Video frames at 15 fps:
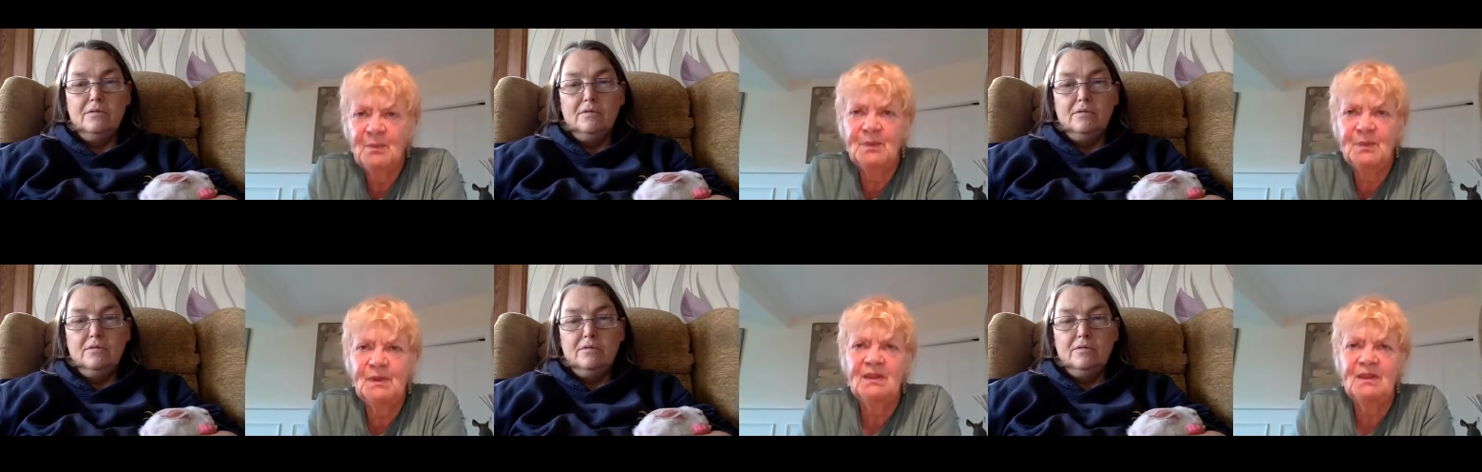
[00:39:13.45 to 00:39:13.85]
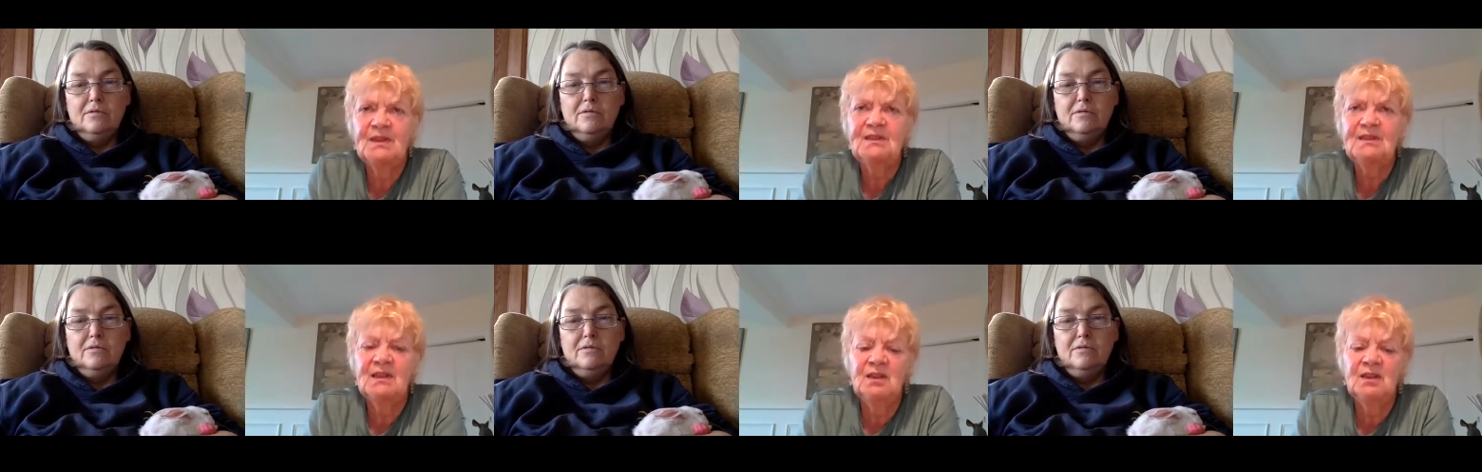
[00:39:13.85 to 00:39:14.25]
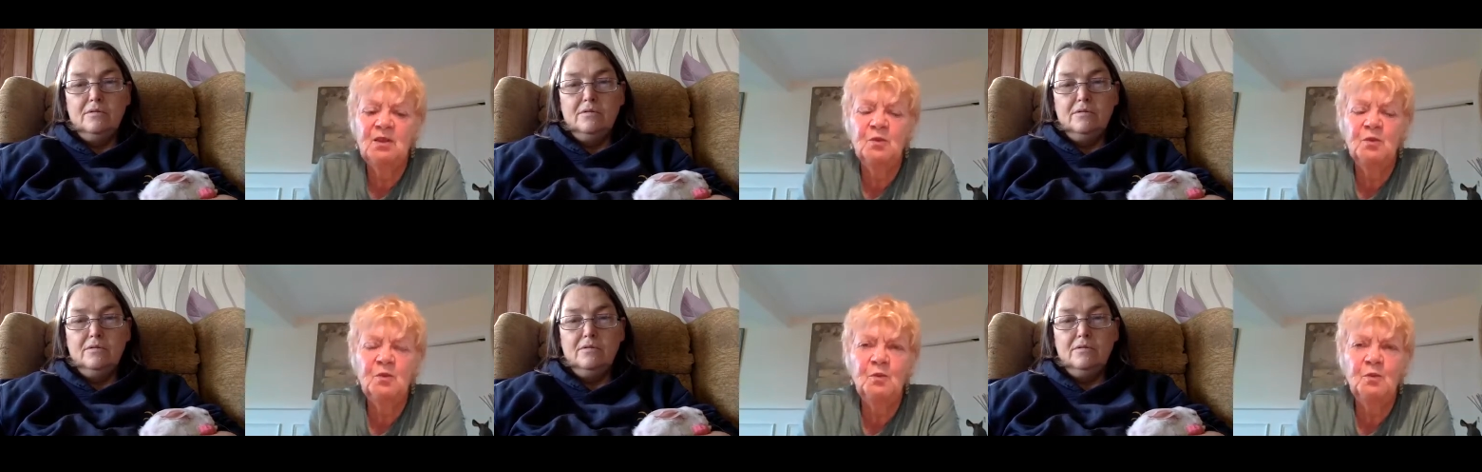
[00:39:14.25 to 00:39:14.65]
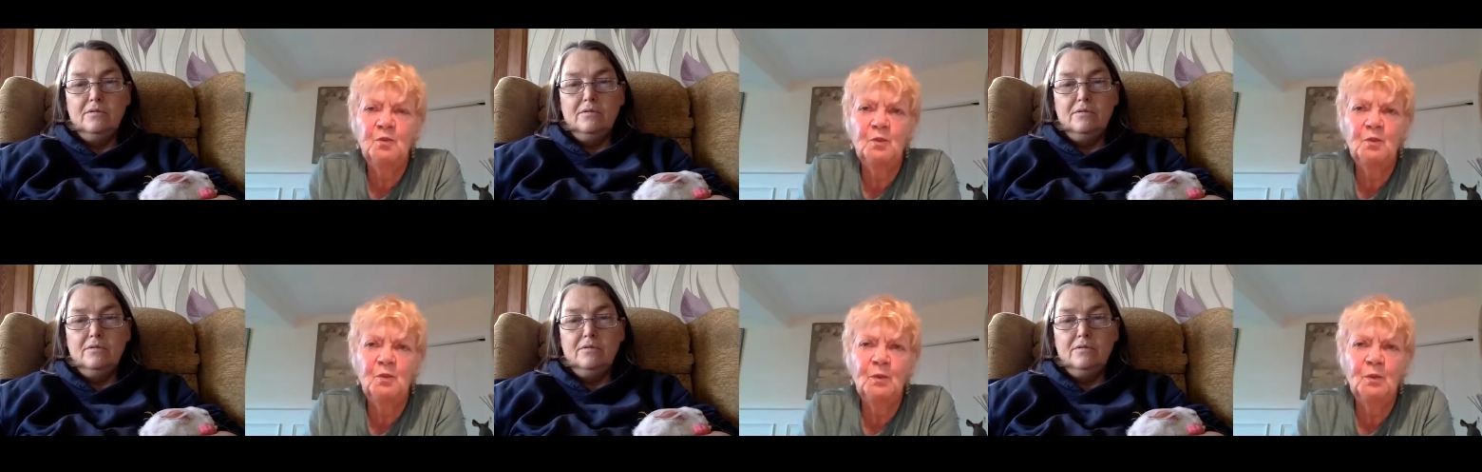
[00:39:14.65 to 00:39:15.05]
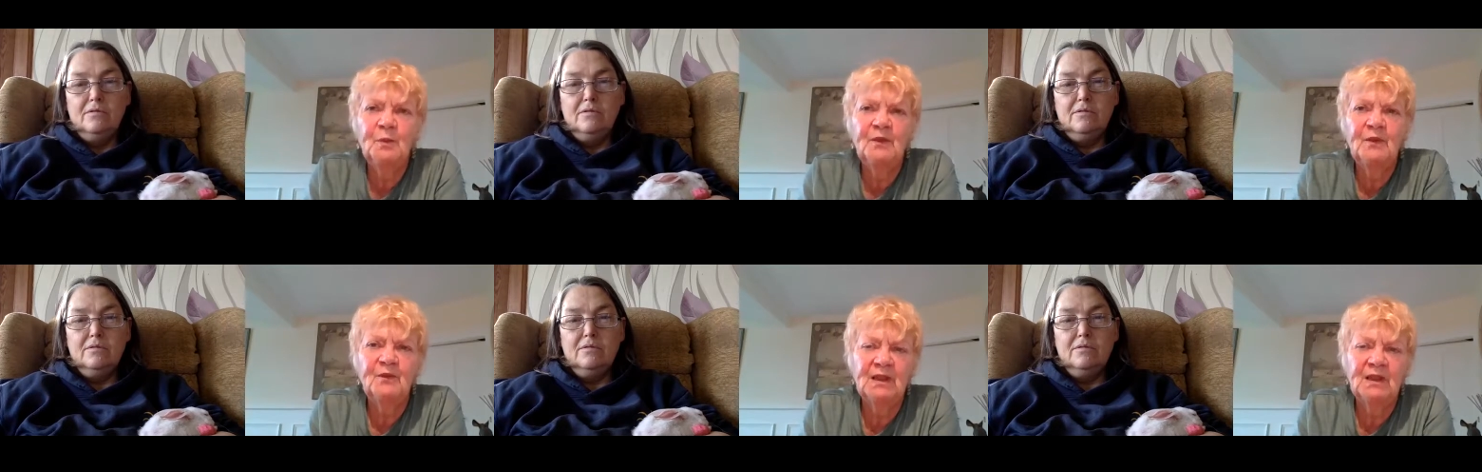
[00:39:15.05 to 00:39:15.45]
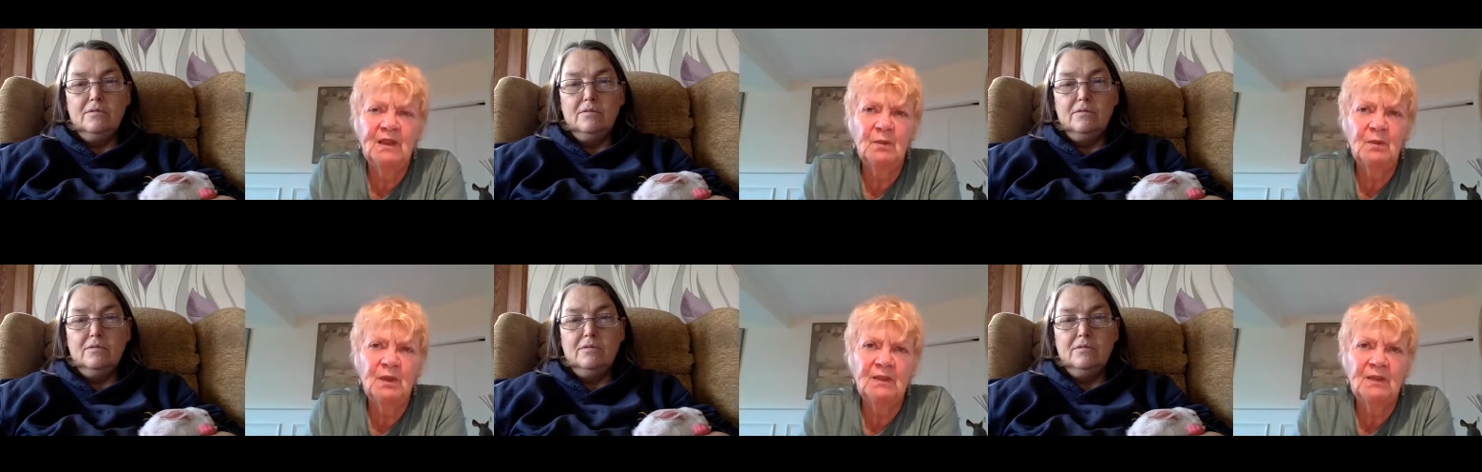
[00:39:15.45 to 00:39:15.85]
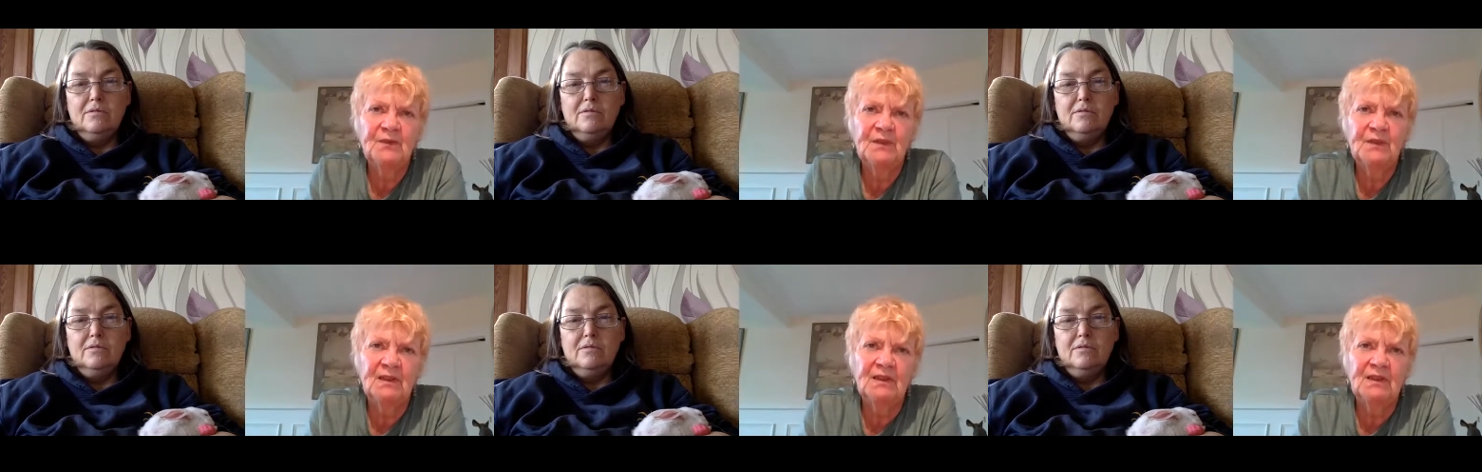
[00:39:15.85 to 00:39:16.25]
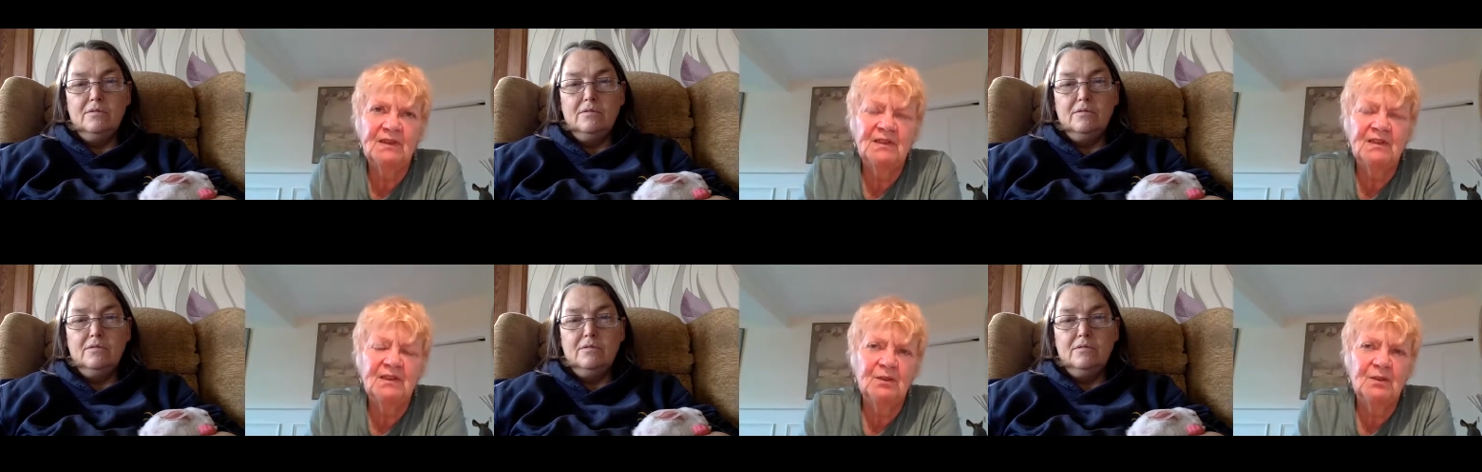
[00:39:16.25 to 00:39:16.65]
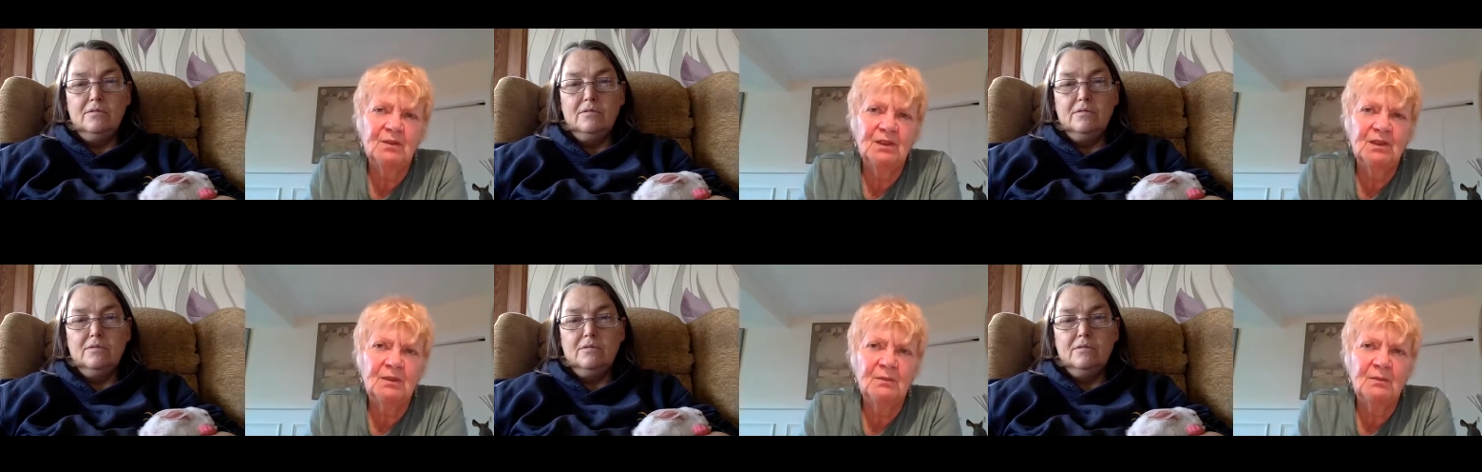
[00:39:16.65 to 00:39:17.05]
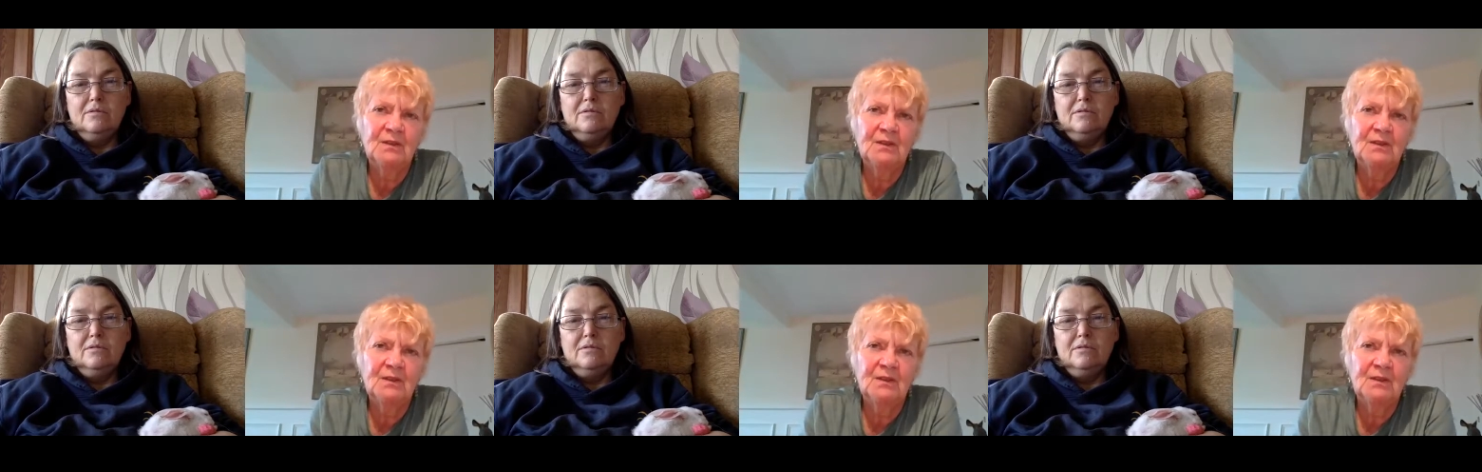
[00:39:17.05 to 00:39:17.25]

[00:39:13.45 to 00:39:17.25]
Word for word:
Speaker 1: but you will be very well advised to do some